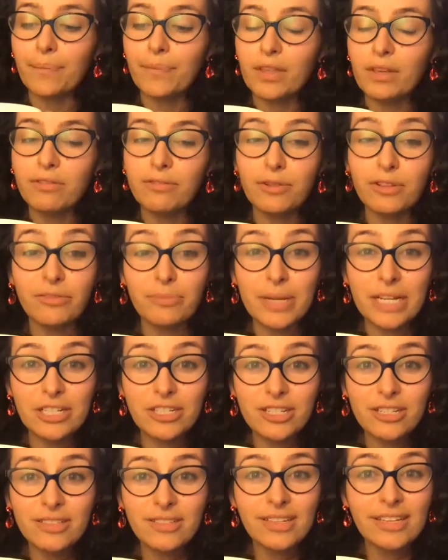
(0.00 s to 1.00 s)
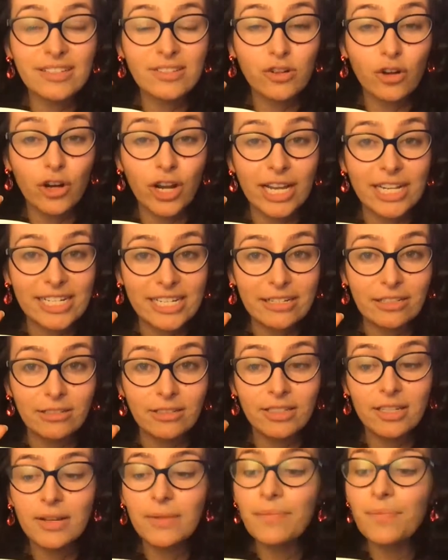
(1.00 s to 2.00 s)
full of pictures is not ideal.
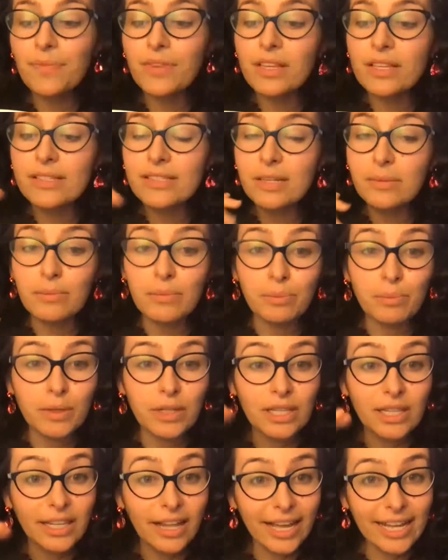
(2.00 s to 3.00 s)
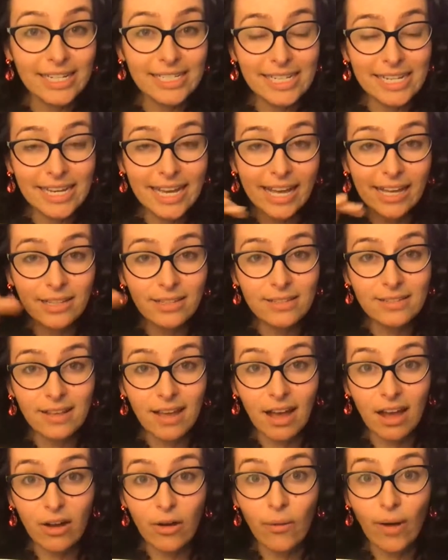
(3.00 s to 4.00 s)
Some light decals
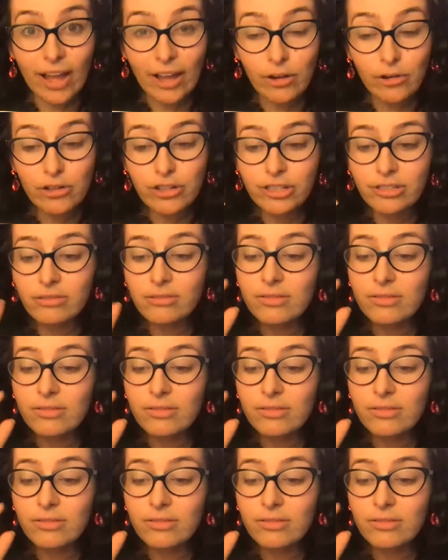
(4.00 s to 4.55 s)
are quite good.